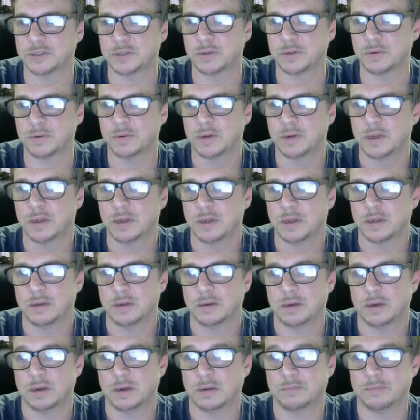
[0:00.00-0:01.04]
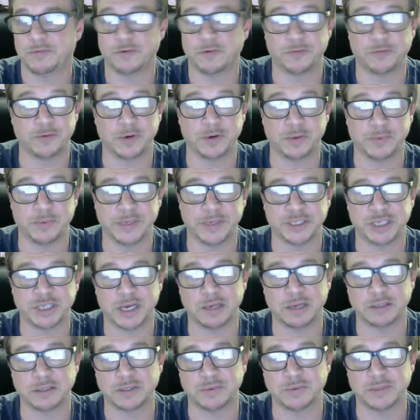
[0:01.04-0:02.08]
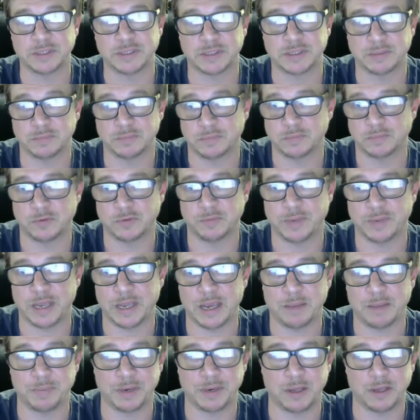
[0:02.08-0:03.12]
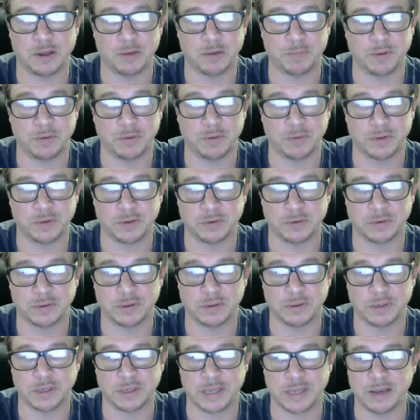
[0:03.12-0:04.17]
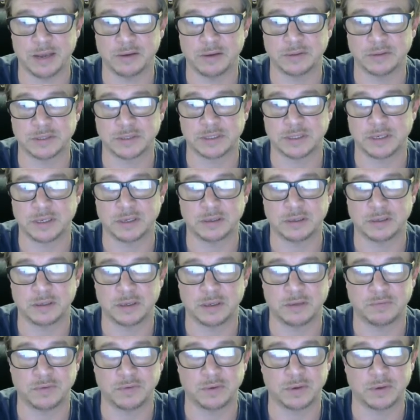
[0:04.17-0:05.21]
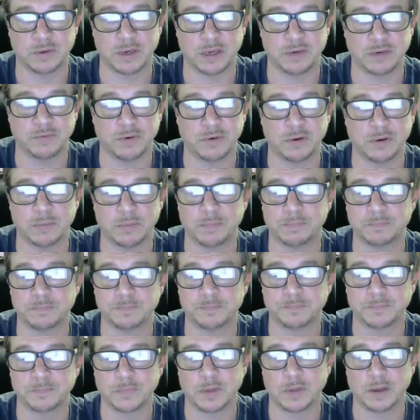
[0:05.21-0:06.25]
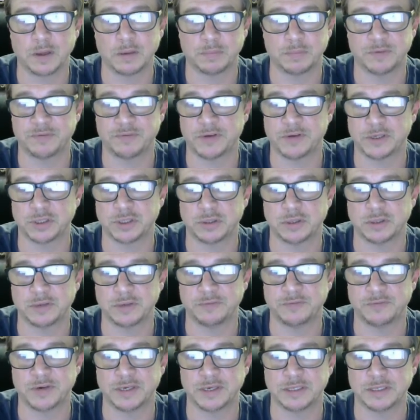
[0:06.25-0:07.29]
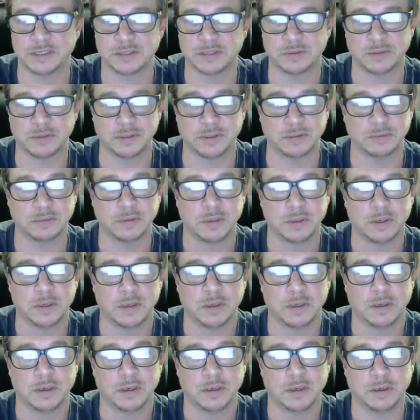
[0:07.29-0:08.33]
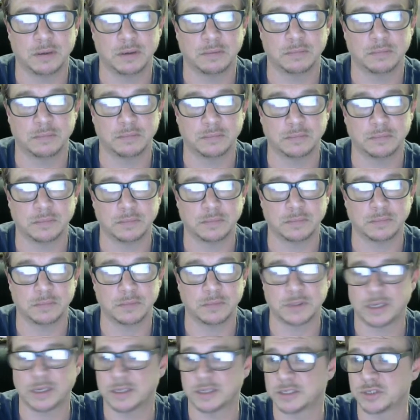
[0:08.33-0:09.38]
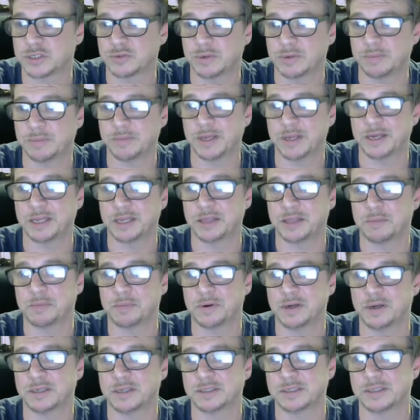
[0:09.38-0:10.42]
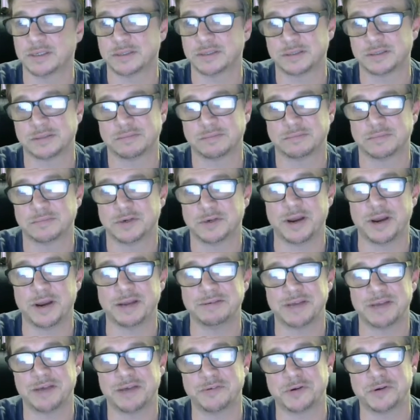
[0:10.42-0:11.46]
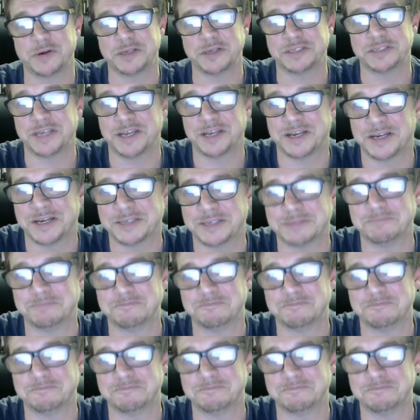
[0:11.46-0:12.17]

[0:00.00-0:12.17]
So feel free to reach out to us, and we'll be happy to help you with your accounts and give you kind of our professional advice on kind of streamlining the process. All right, have a great day, guys.